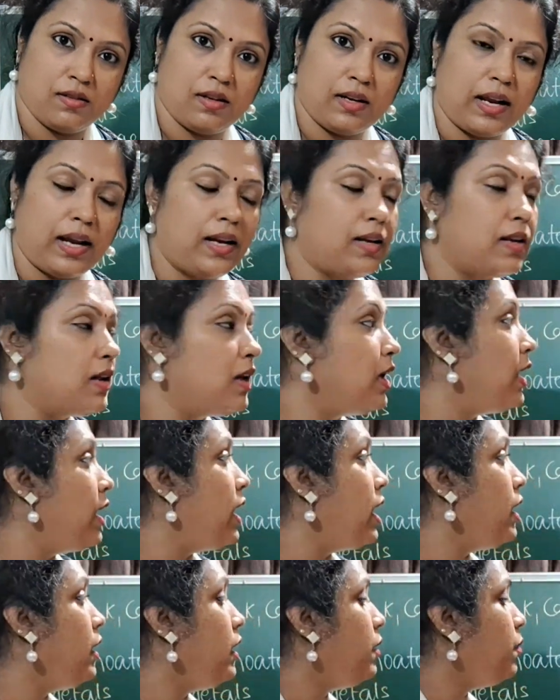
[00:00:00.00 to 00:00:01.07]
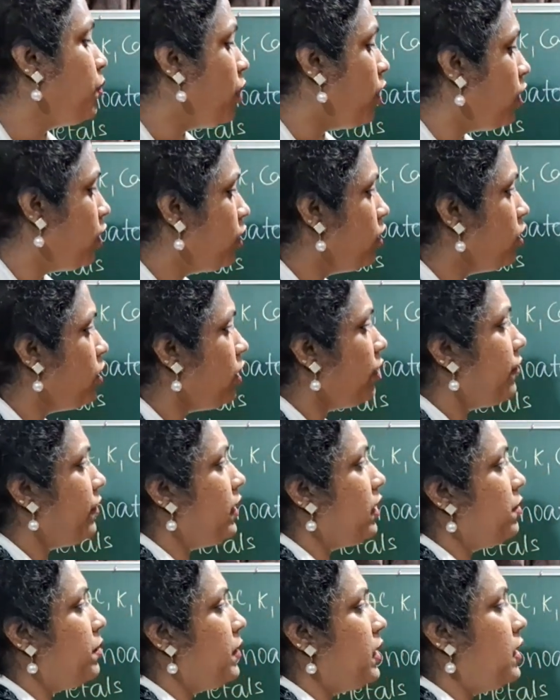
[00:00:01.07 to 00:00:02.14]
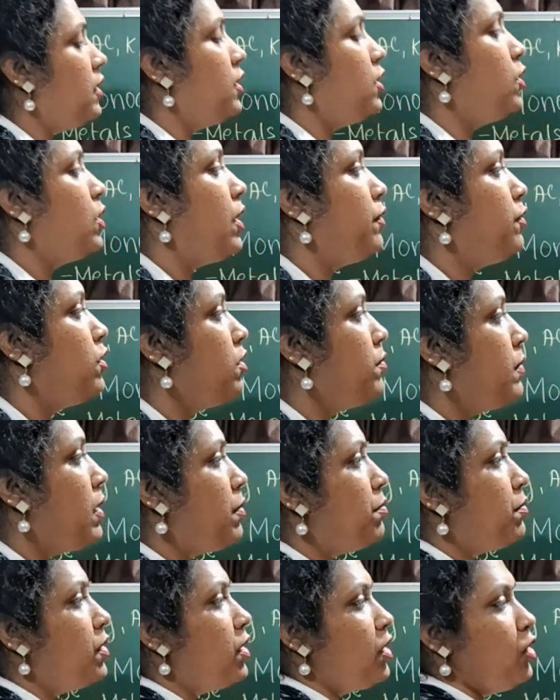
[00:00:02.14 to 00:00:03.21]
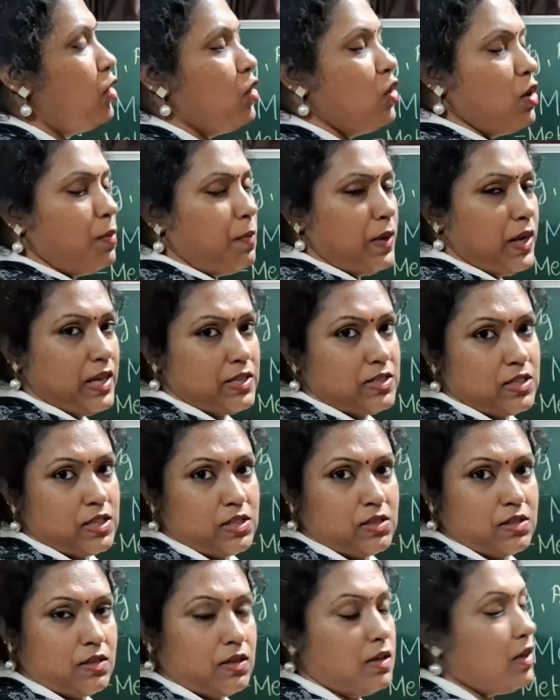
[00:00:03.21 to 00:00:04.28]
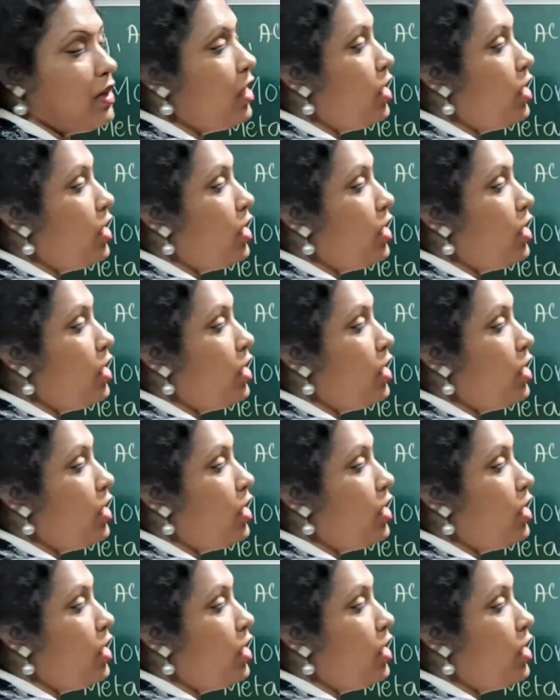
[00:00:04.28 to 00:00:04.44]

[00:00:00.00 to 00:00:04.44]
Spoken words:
right? And in molecule of element you have to remember no PlayStation.